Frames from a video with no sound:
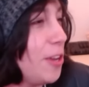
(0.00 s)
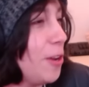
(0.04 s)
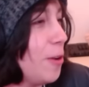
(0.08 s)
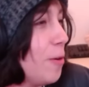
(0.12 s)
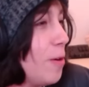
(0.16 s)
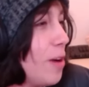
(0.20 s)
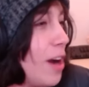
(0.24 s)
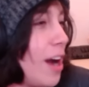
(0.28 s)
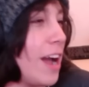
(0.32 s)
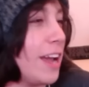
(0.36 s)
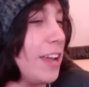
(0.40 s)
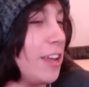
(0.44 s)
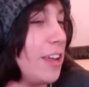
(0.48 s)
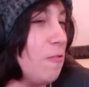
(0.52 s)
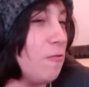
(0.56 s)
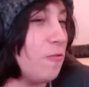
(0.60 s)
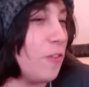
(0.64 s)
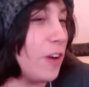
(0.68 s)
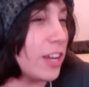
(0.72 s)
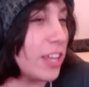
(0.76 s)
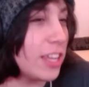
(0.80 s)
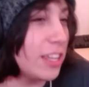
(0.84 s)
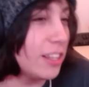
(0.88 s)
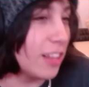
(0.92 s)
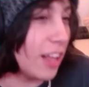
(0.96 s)
to you. I can
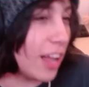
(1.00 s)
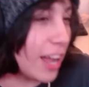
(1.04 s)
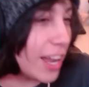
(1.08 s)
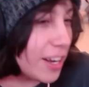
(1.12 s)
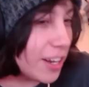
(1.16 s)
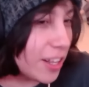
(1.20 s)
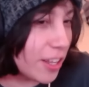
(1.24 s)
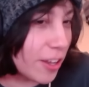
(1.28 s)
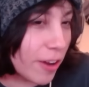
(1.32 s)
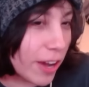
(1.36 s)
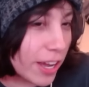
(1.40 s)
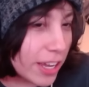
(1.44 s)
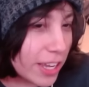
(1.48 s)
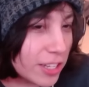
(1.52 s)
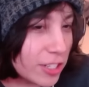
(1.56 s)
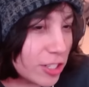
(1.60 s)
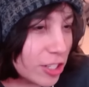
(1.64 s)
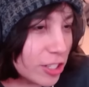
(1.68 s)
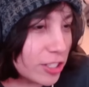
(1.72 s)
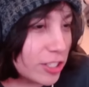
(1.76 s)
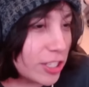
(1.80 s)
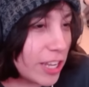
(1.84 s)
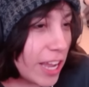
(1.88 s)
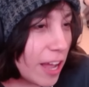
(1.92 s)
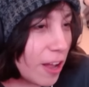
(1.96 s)
fucking lie to you. I can
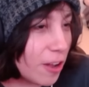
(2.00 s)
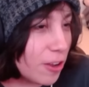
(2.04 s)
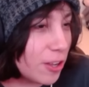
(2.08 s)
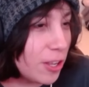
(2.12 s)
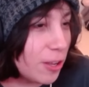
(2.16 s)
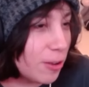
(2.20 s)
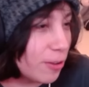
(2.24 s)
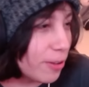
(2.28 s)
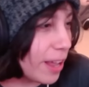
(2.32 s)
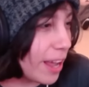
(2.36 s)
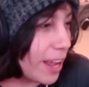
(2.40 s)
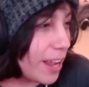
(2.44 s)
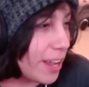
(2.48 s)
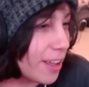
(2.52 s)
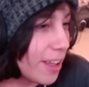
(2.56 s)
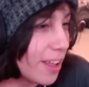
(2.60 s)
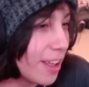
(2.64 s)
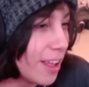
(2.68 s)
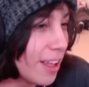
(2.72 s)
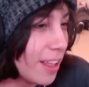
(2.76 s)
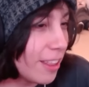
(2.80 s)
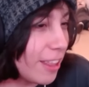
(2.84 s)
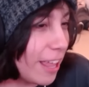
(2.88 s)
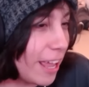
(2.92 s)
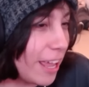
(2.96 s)
just tell you like
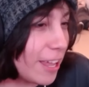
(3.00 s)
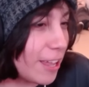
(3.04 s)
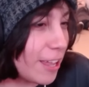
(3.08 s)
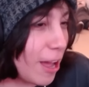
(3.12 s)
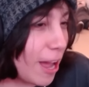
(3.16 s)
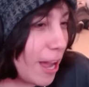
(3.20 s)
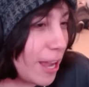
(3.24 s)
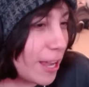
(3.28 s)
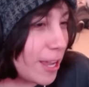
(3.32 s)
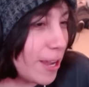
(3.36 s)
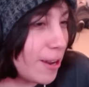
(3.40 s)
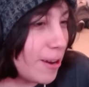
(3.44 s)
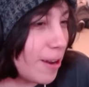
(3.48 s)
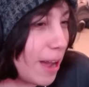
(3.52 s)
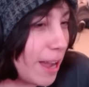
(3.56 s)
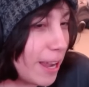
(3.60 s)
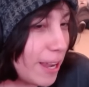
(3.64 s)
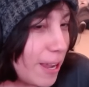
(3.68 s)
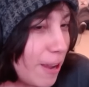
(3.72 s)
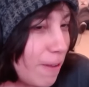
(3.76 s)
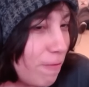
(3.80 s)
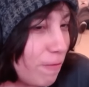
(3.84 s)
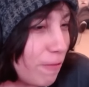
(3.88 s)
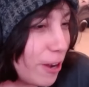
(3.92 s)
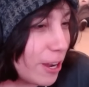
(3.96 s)
like I can I
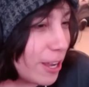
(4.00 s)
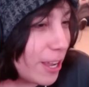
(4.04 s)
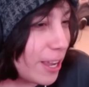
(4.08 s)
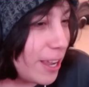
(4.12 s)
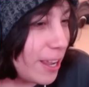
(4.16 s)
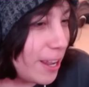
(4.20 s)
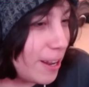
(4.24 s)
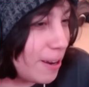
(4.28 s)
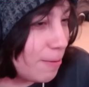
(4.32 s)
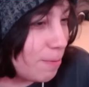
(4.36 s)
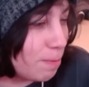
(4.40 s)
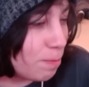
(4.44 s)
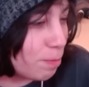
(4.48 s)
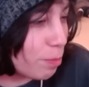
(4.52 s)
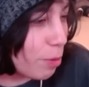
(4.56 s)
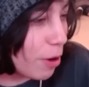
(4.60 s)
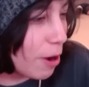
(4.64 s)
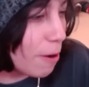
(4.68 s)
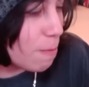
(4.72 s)
can fucking